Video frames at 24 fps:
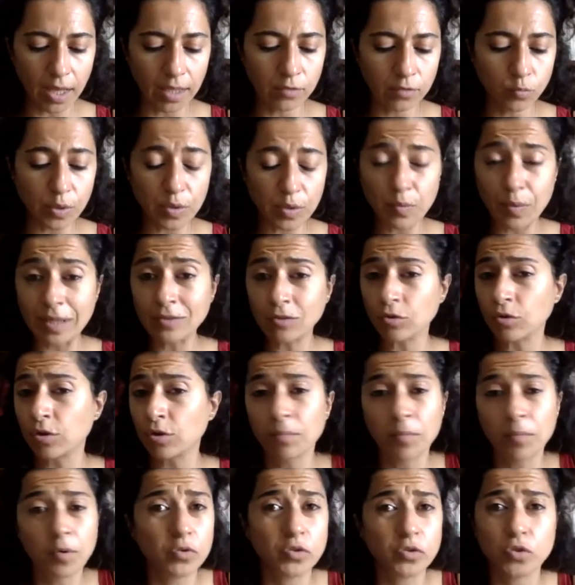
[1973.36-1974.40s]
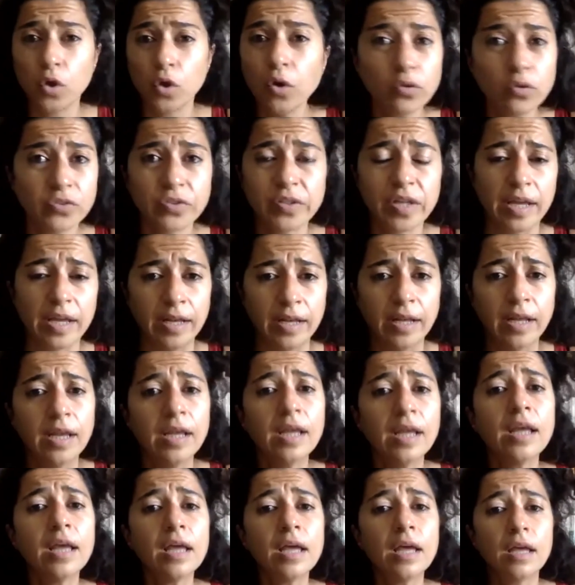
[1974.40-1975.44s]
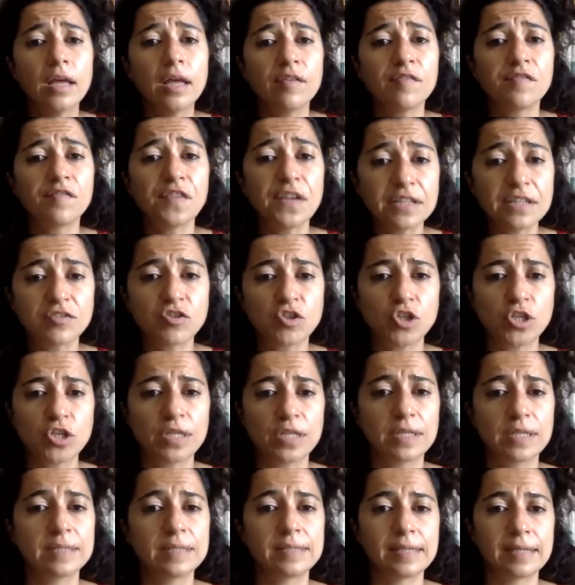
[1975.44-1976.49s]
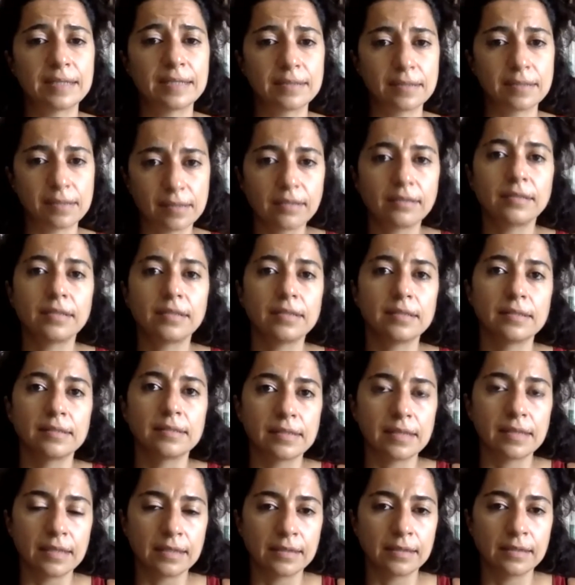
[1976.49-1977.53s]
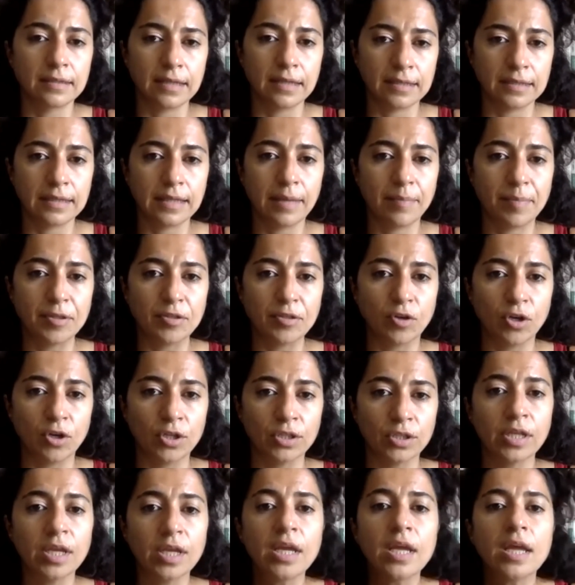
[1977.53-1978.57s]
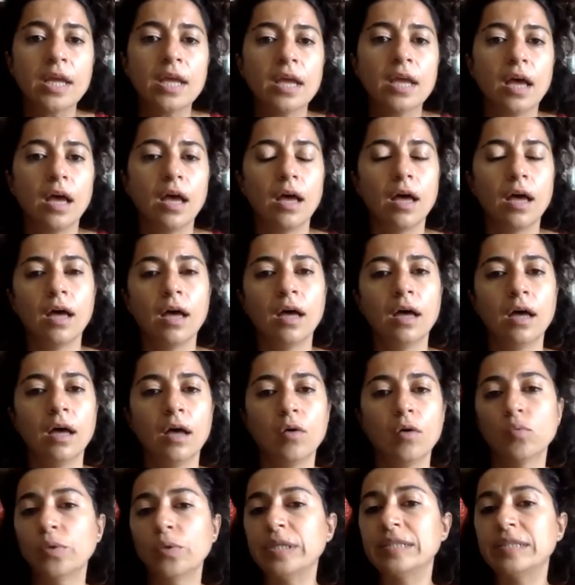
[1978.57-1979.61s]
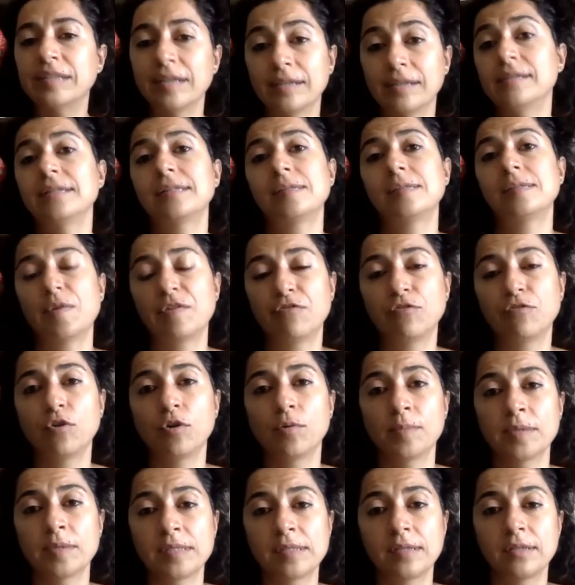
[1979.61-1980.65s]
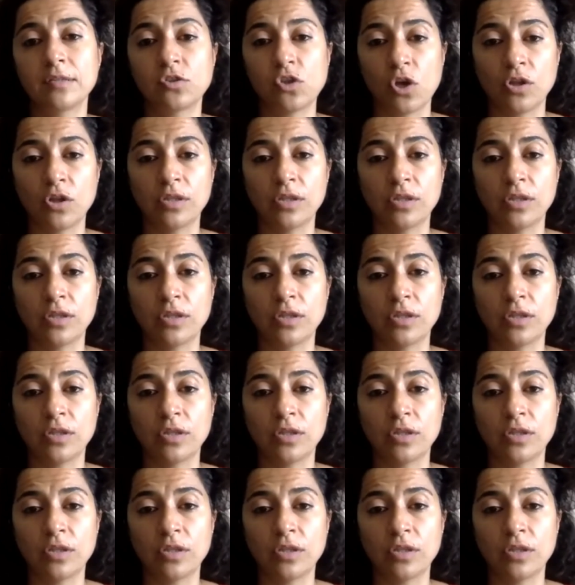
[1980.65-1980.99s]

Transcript: we went to the most hostile villages and cities in Lebanon. We did these performances on the